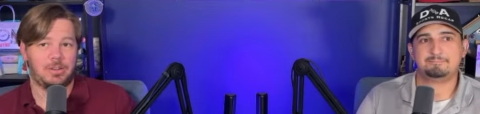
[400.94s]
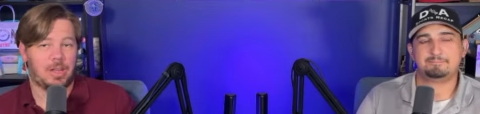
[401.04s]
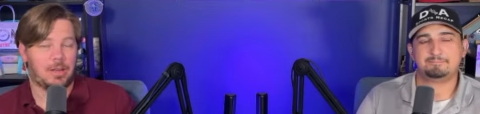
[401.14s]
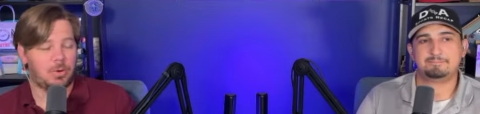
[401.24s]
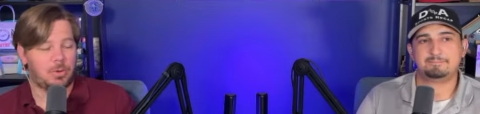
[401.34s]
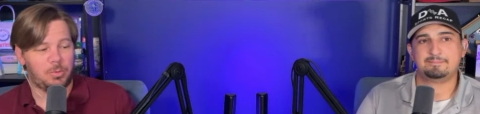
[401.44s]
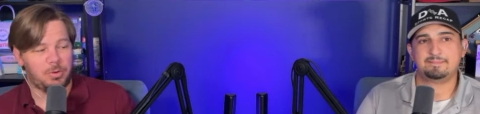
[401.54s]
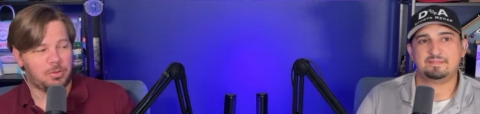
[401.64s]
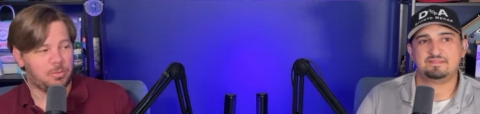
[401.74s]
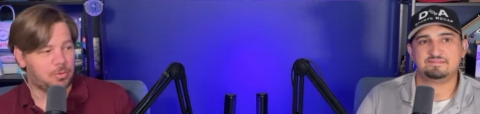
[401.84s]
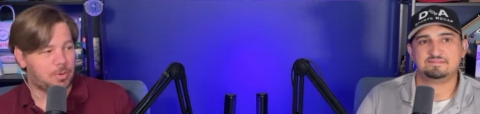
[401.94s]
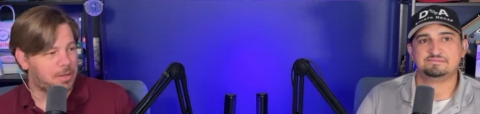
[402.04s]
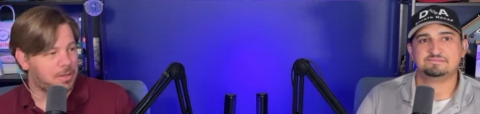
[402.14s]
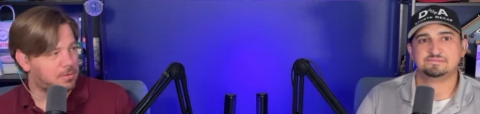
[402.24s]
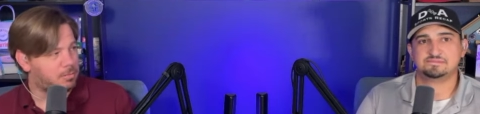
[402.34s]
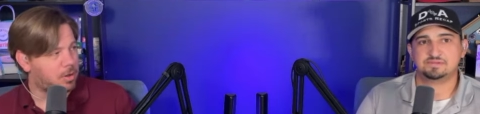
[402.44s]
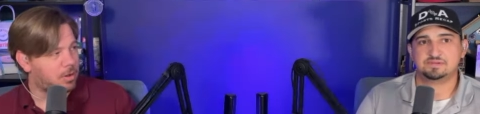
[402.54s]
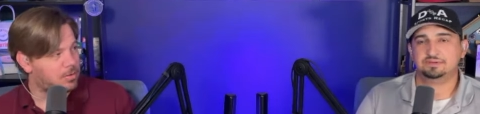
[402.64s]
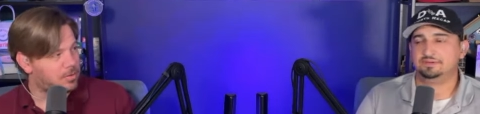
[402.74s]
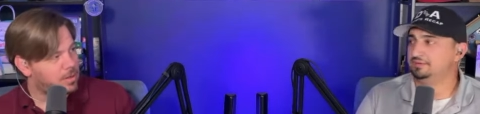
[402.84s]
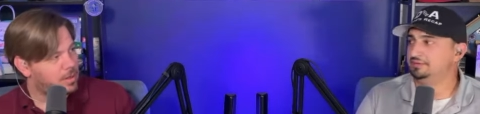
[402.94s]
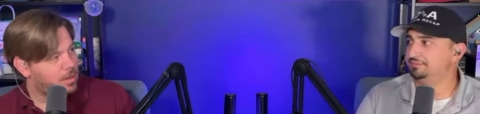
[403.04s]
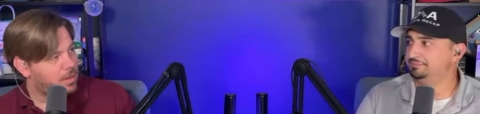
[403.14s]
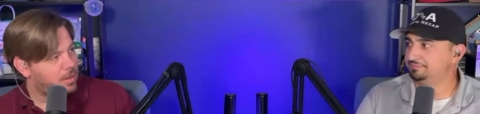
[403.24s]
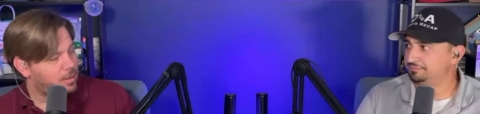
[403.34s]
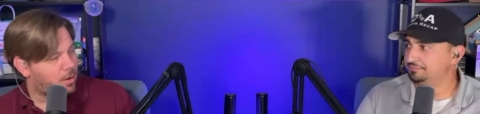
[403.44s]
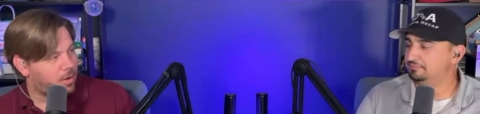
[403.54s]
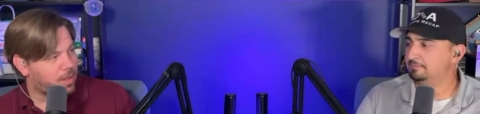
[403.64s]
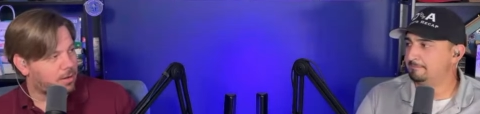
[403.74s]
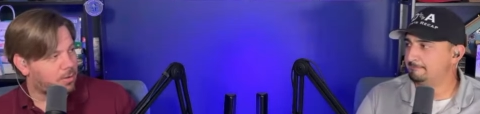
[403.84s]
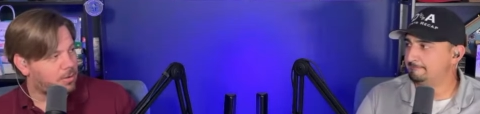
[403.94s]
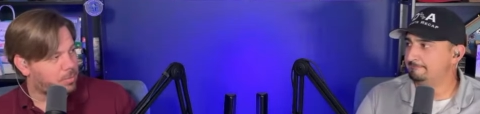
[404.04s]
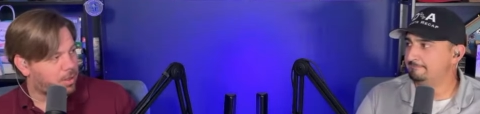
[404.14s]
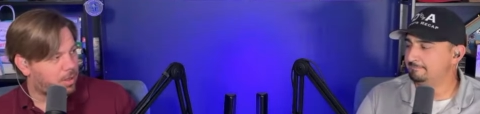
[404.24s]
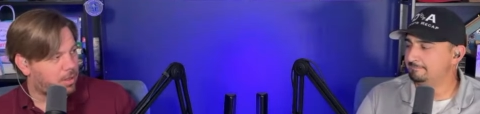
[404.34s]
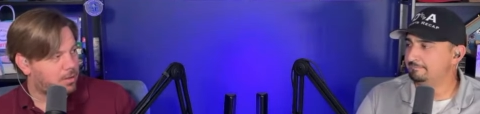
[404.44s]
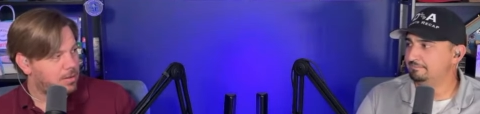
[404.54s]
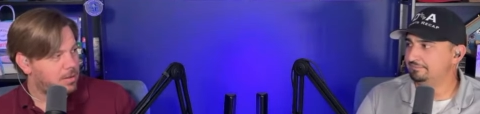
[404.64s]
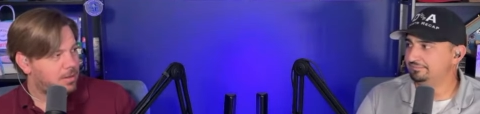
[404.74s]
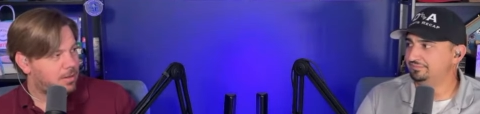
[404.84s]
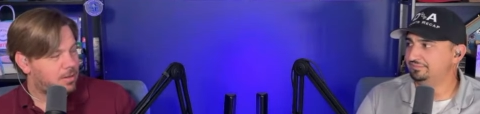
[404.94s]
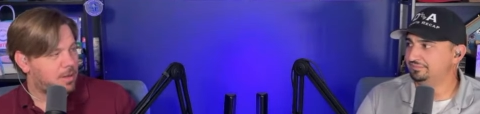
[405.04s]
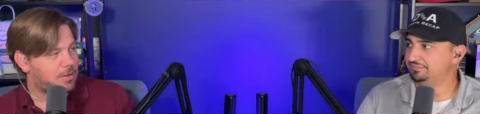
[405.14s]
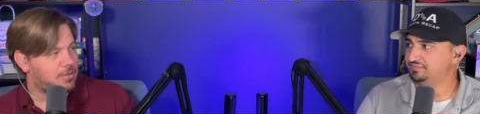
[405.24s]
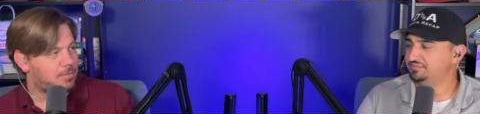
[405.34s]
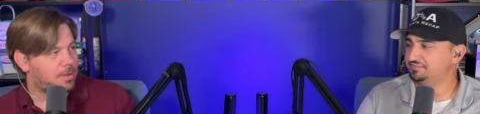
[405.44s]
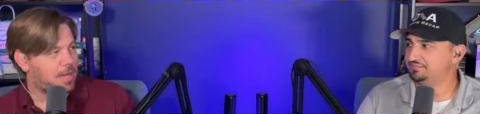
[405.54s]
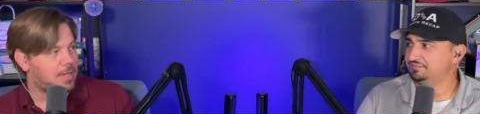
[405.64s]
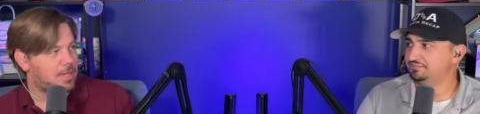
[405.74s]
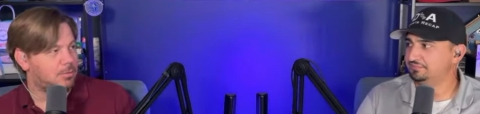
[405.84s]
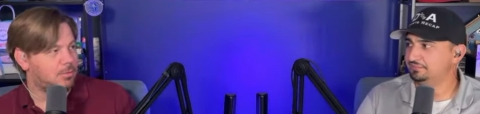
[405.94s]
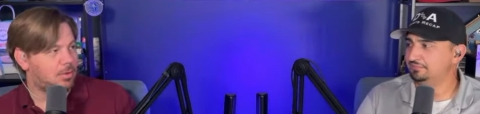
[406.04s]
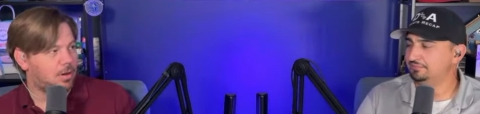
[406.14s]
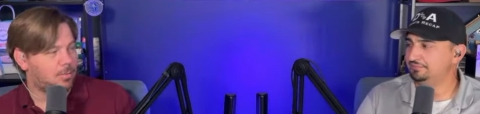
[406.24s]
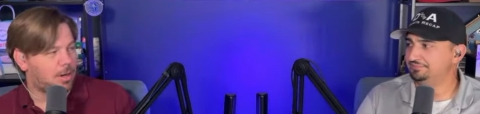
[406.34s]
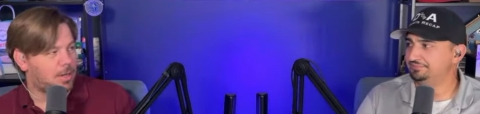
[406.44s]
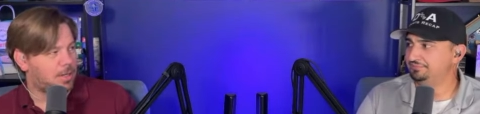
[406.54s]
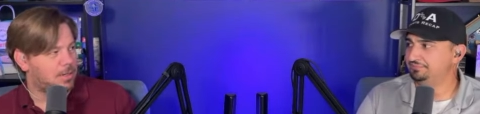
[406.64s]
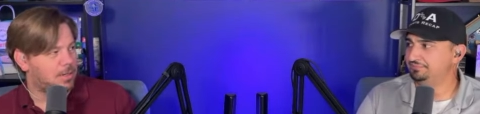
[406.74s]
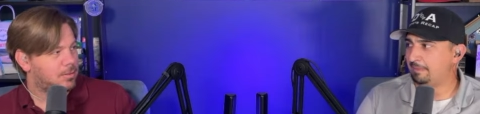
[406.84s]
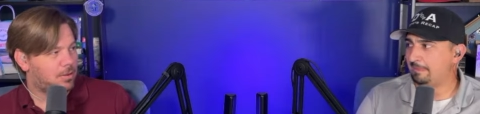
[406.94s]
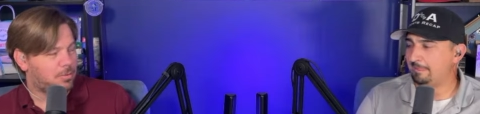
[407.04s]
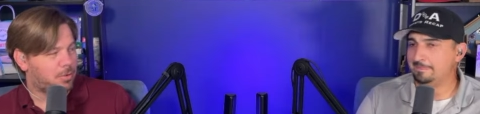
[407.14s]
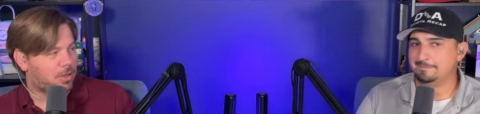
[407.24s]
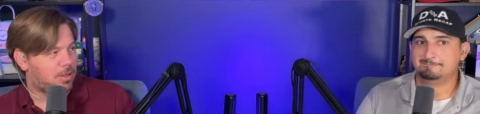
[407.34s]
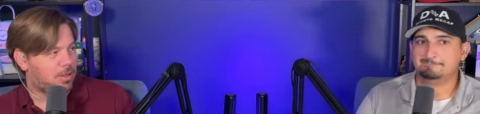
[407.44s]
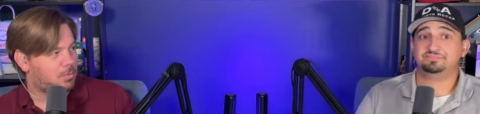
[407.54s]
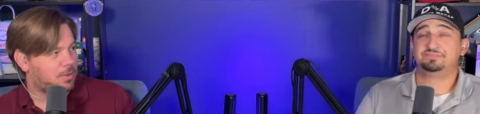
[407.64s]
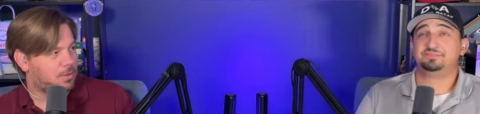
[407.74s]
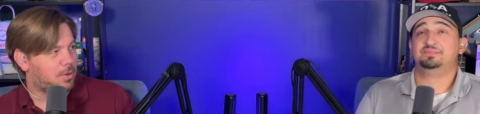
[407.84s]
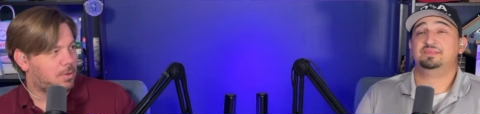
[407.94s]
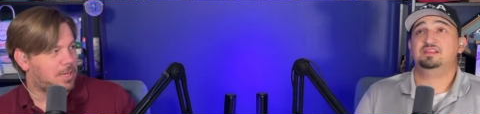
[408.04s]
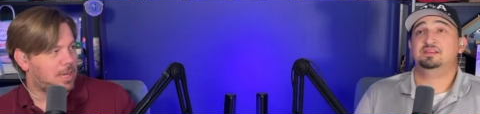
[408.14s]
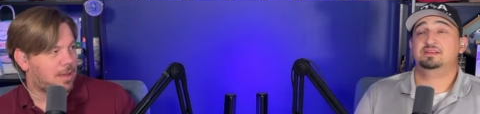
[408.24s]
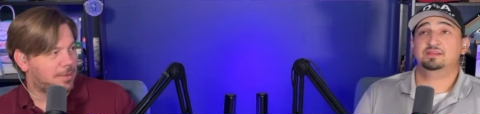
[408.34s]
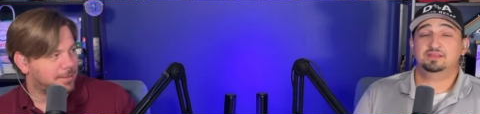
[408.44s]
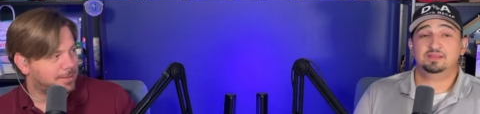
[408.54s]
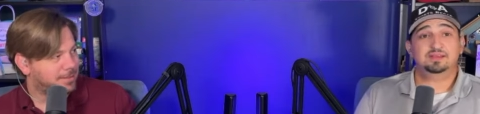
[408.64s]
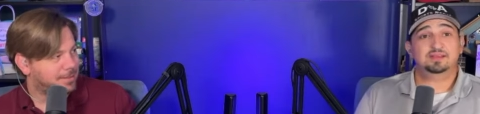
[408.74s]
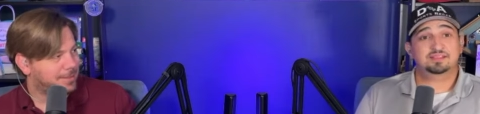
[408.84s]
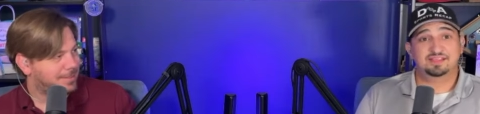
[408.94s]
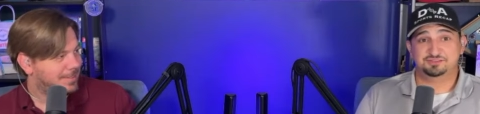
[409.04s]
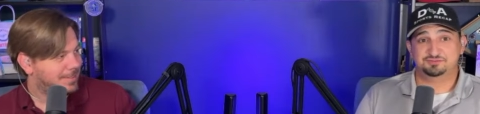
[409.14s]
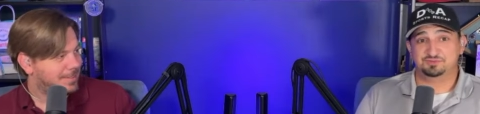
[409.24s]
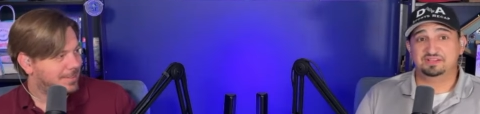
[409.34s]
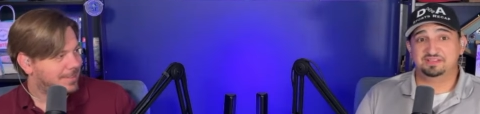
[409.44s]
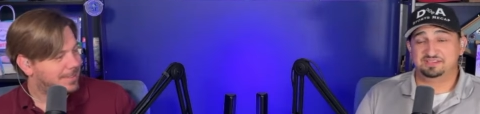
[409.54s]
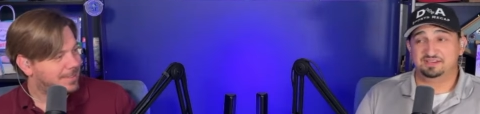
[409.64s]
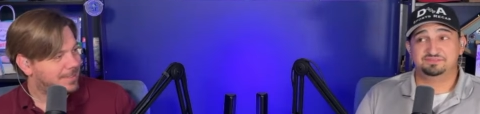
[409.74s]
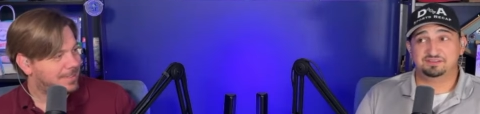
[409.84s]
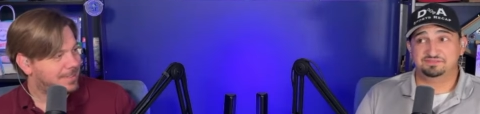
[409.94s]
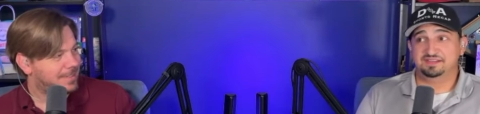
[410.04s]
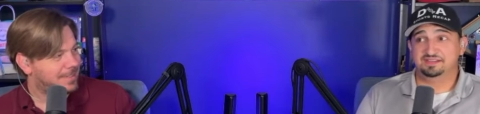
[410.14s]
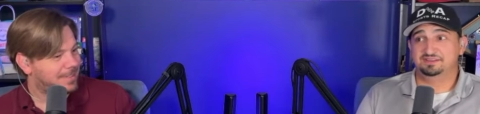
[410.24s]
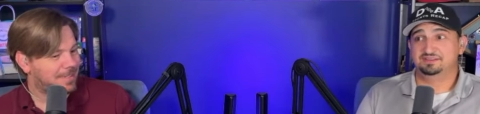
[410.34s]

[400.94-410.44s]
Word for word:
Speaker 1: a lot more rumors surrounding the Spurs. They already got Chris Paul you imagine them adding Lauri Markkanen, Chris Paul, Victor Yama. That is really tough to
Speaker 2: defend,